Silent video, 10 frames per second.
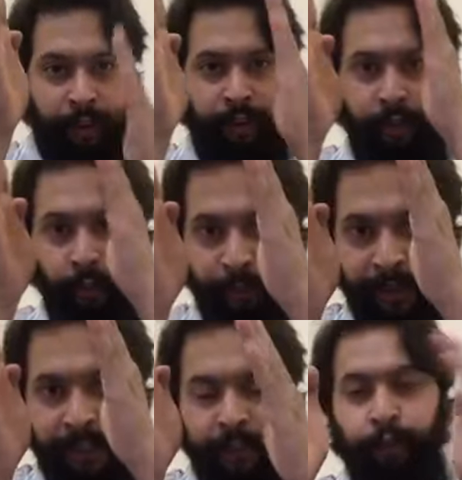to
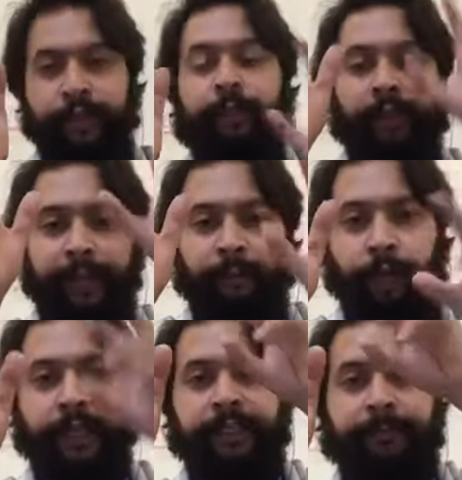B to C. What I'm
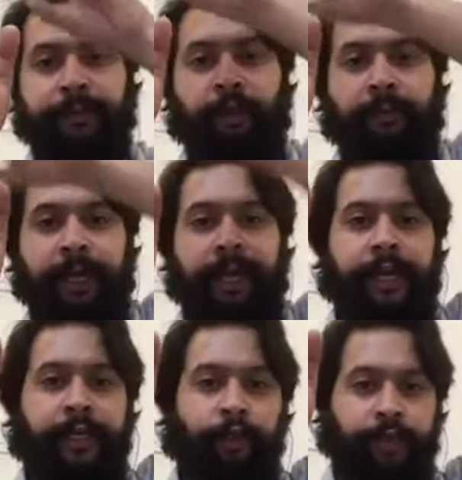doing is jumping from A
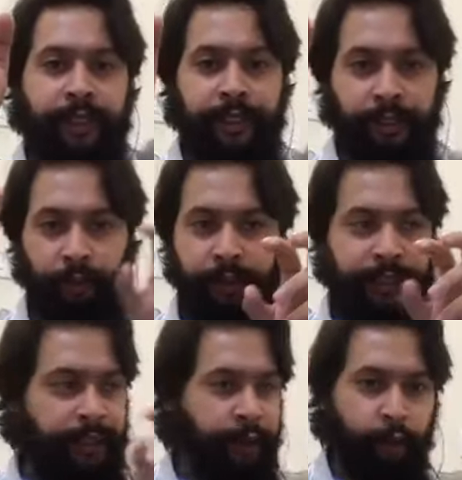to C to
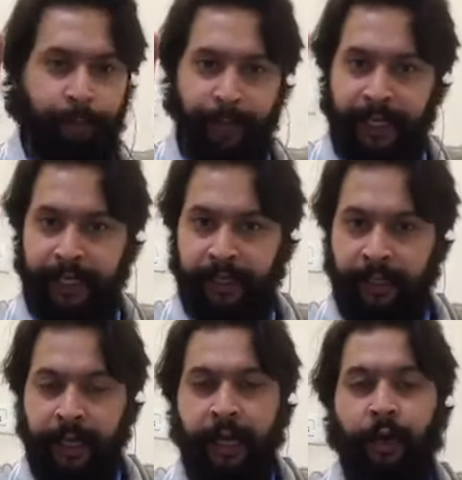D to P,
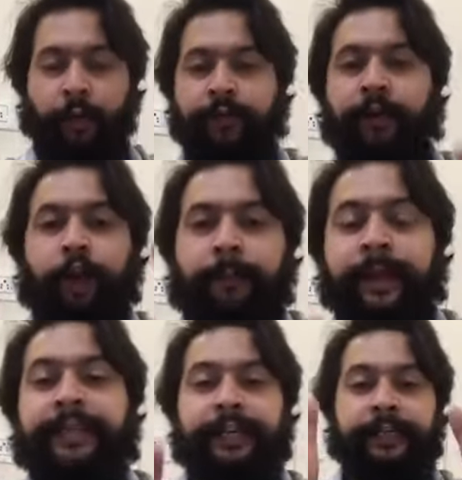which will not
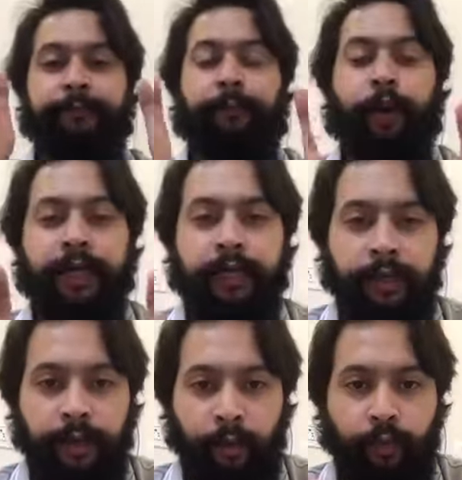make sense. Body
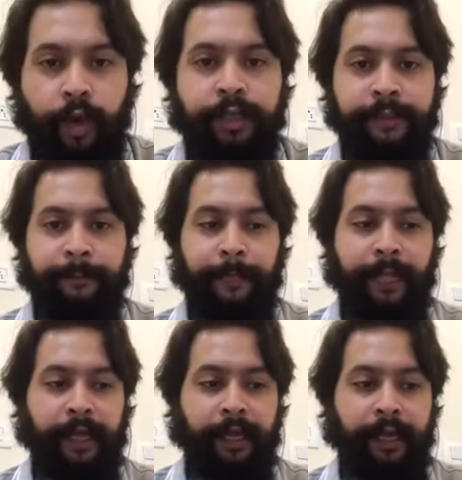works
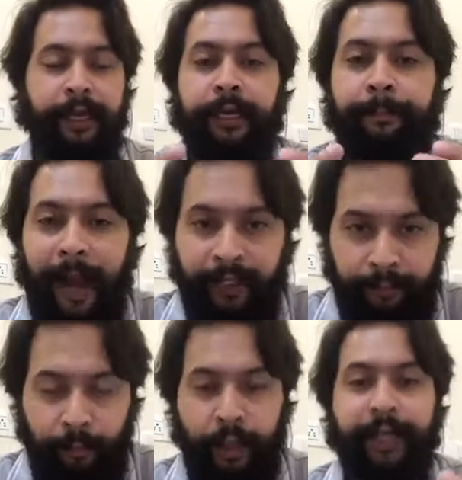in a
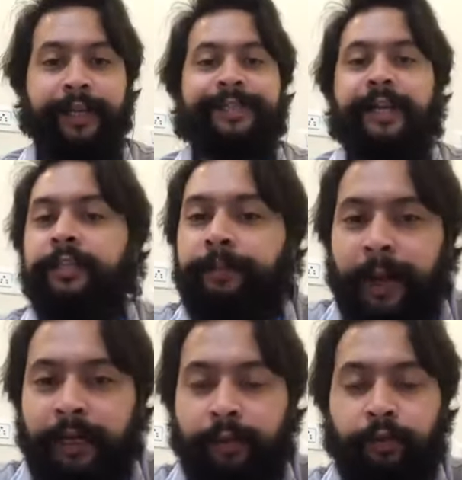pattern. Body understands the
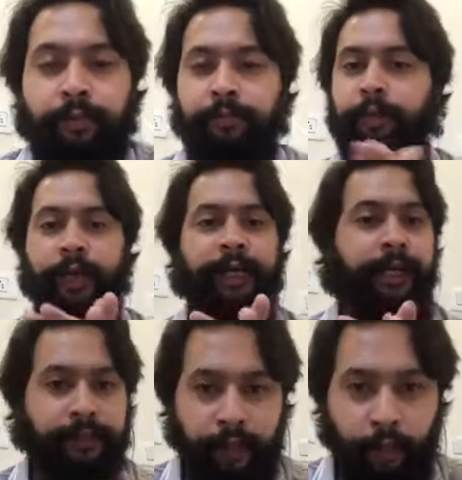pattern. Body
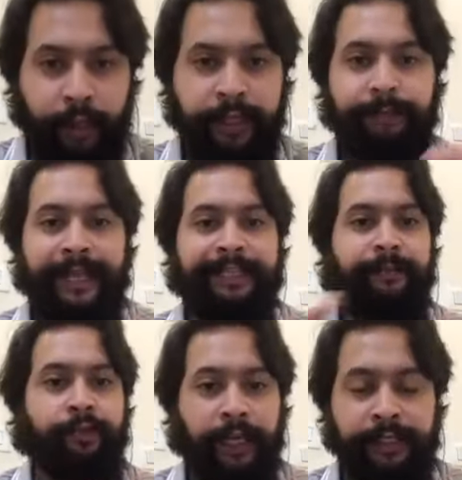doesn't know what is
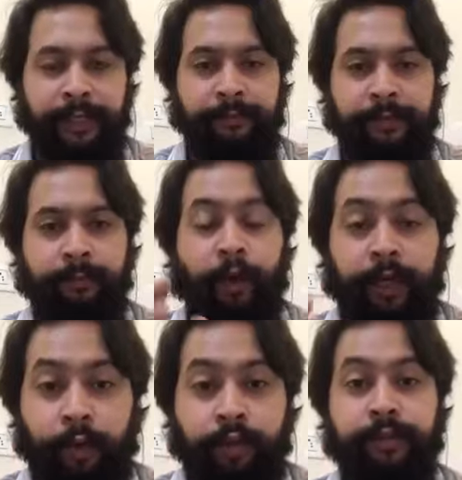biceps, triceps. Body
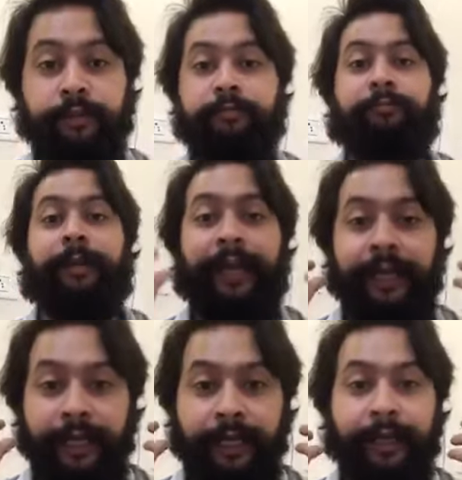knows
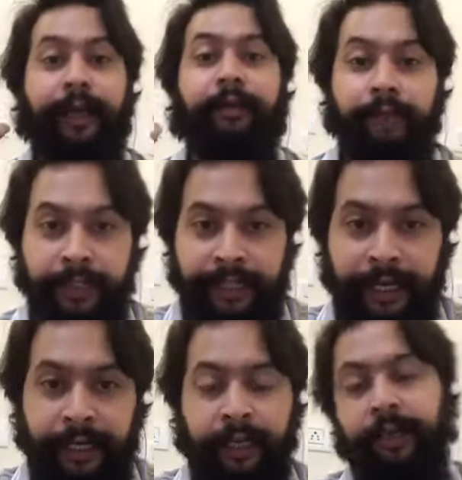bending,
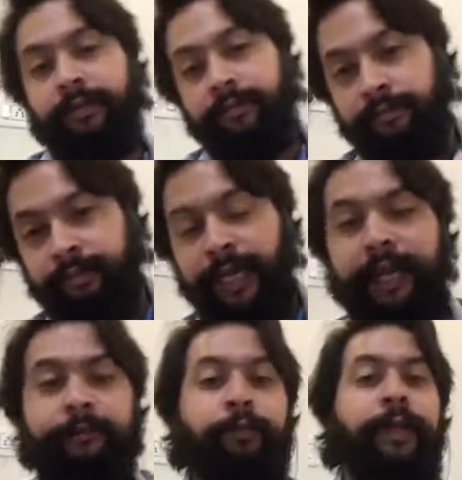extending,
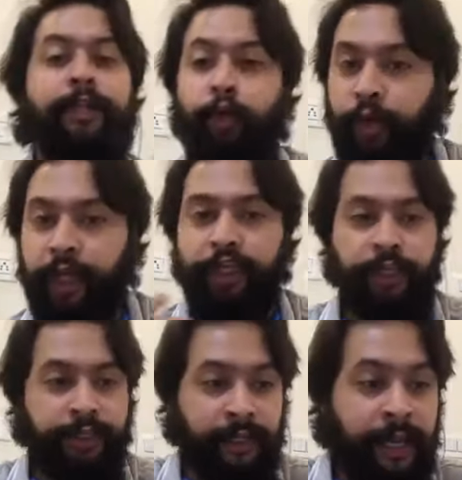side movements, rotations.